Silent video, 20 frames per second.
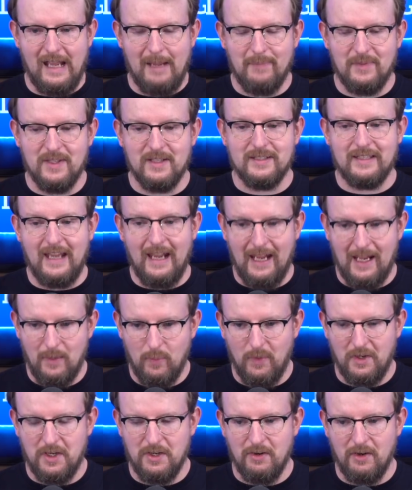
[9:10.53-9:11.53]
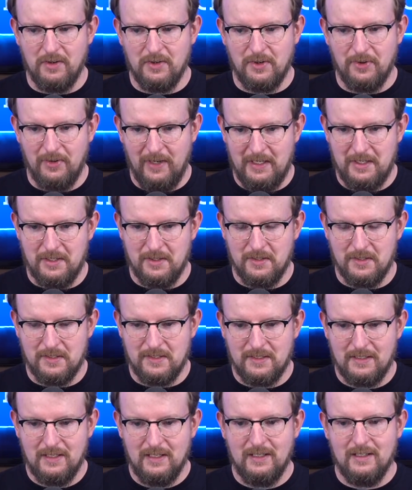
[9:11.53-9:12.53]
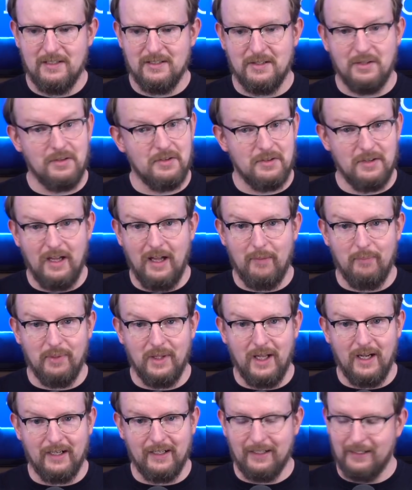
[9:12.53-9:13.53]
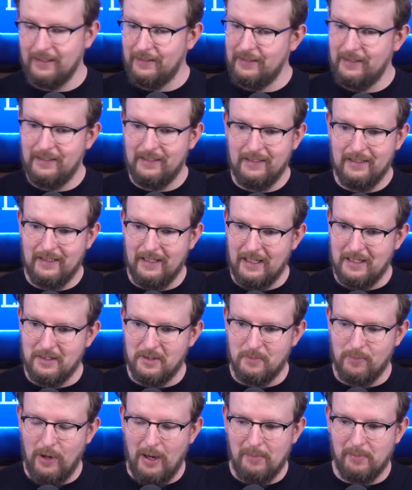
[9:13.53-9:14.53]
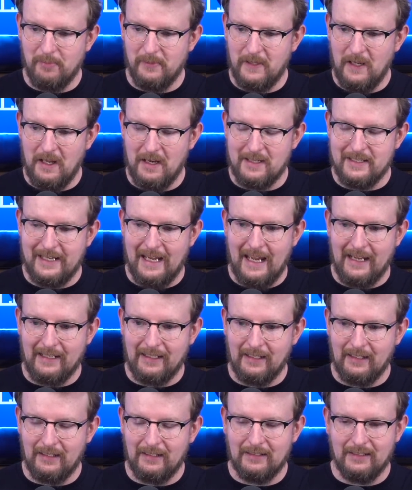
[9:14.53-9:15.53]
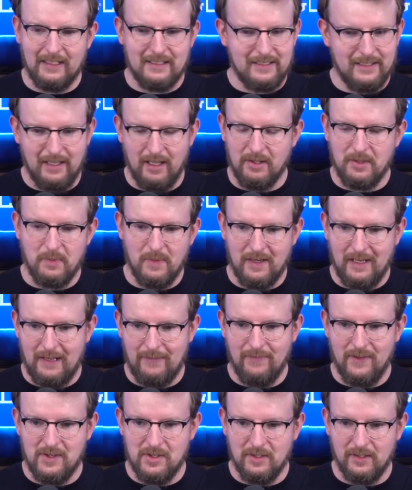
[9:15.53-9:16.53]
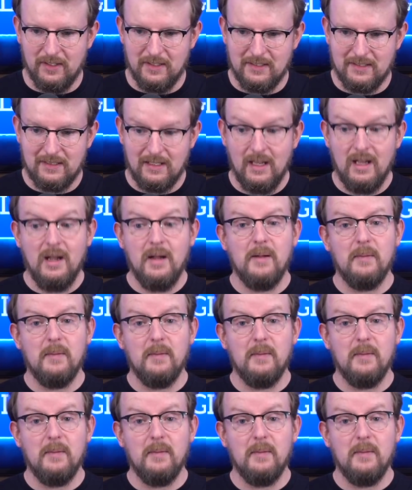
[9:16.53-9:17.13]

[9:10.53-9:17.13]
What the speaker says: tap this and one of your other creatures, so they're not blocking, and they're probably not attacking unless the other one had vigilance.